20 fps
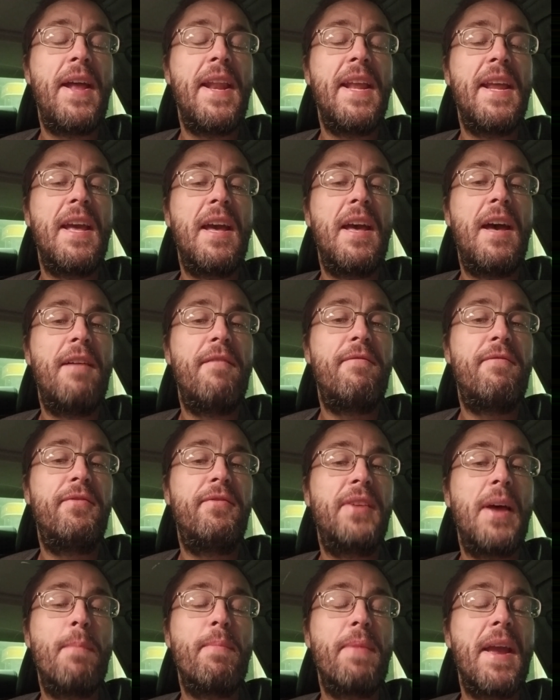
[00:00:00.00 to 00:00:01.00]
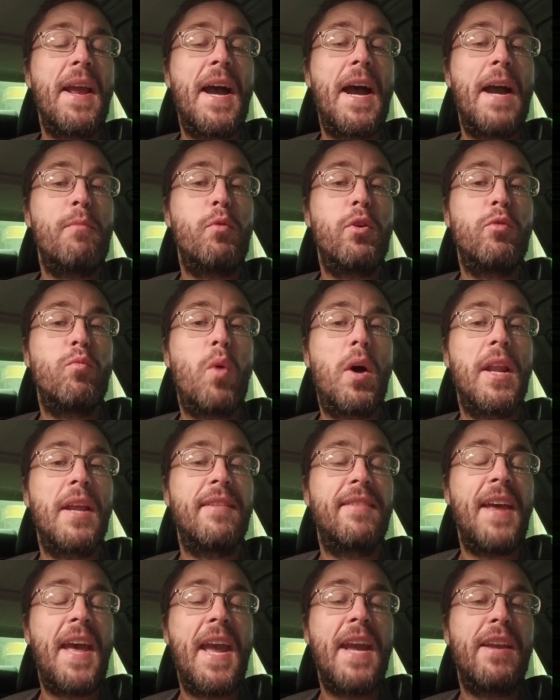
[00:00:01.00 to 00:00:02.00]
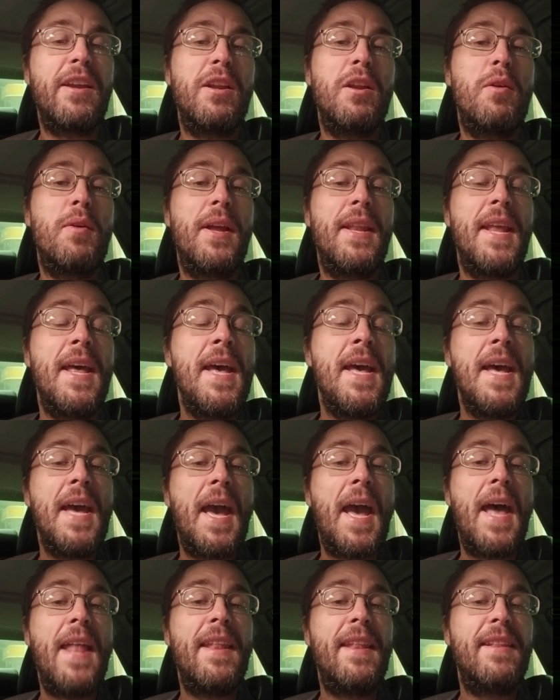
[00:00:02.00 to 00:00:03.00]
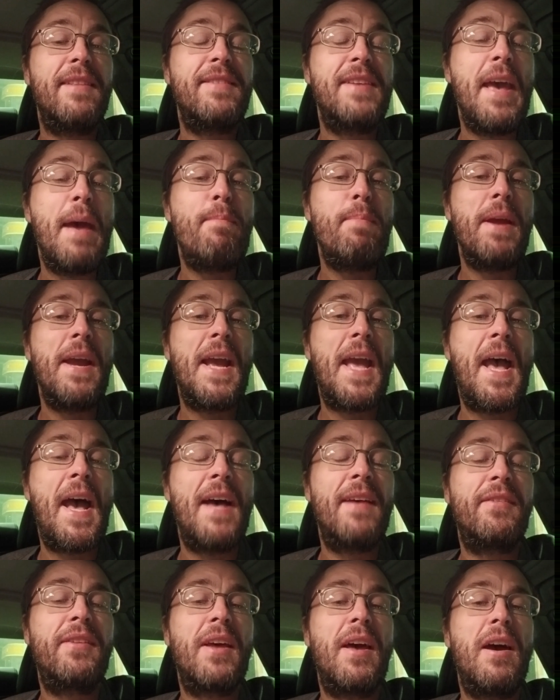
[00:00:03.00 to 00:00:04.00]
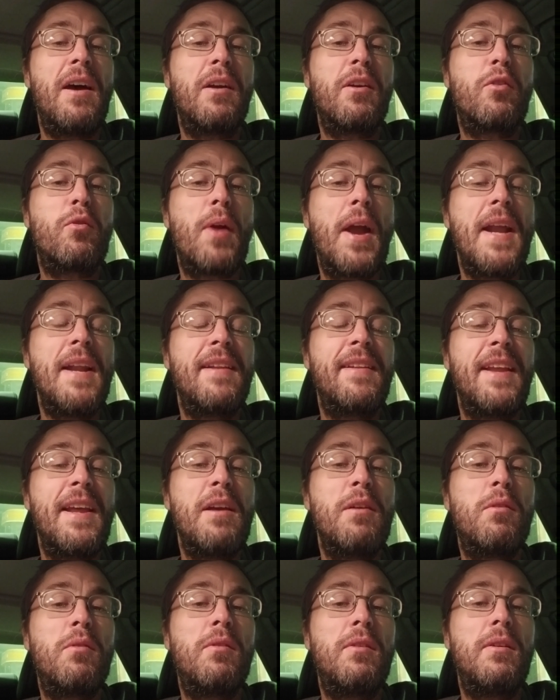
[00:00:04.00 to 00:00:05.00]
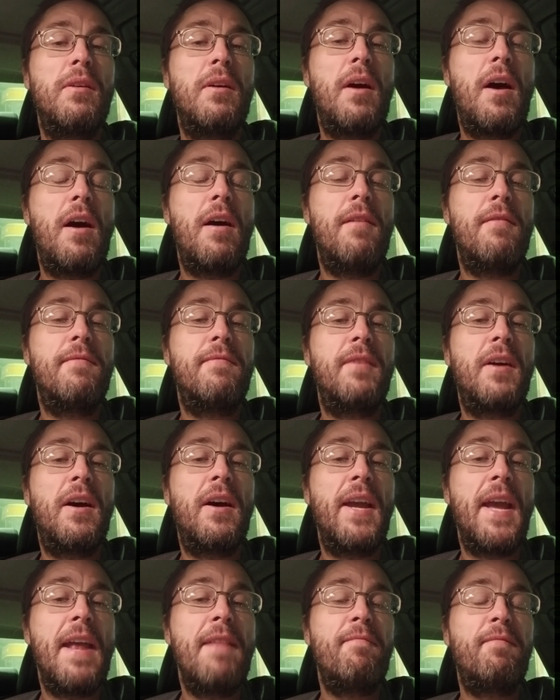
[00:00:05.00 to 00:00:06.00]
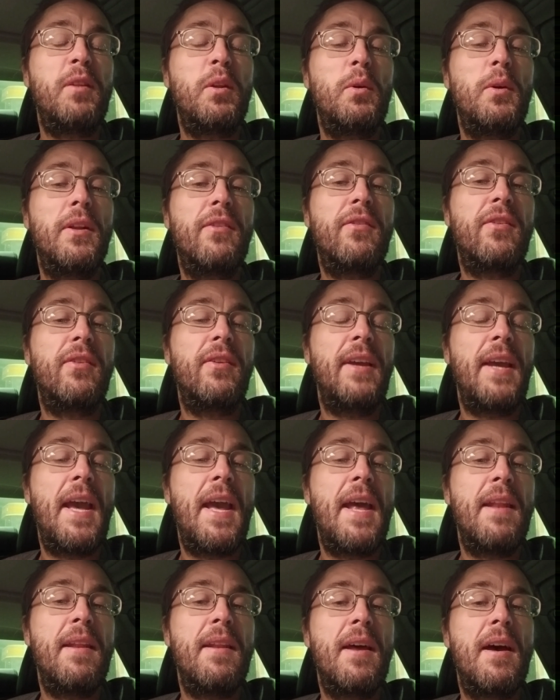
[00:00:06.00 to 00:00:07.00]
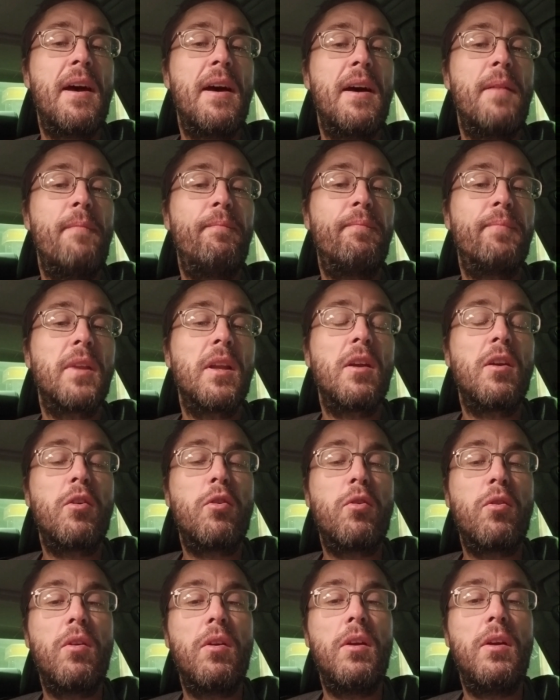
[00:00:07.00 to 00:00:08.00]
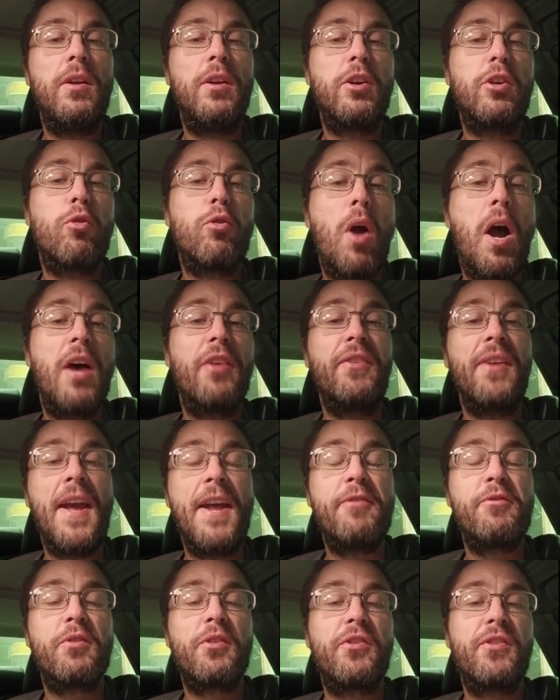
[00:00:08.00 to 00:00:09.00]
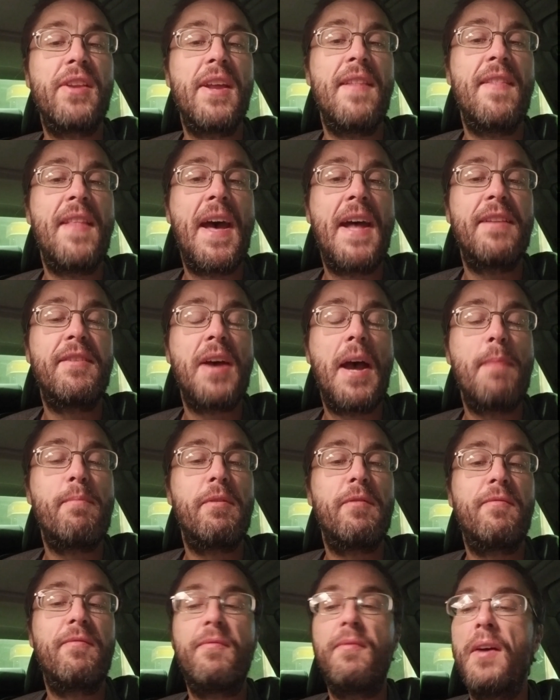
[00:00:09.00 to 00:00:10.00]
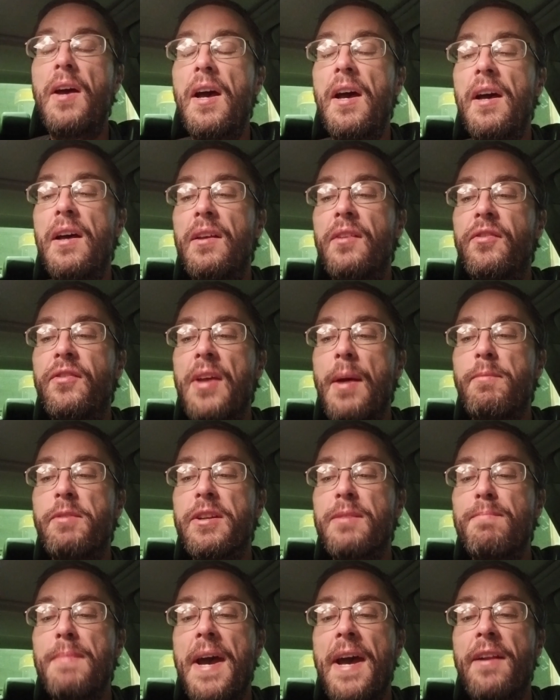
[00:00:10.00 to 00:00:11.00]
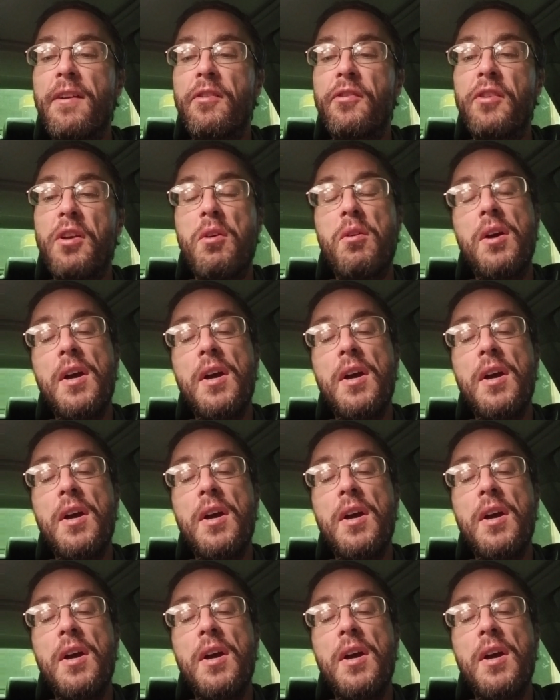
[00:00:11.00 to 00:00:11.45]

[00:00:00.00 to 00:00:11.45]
of something I would want to take, and tipping has a great deal of influence and cross interest in that type of subject matter. So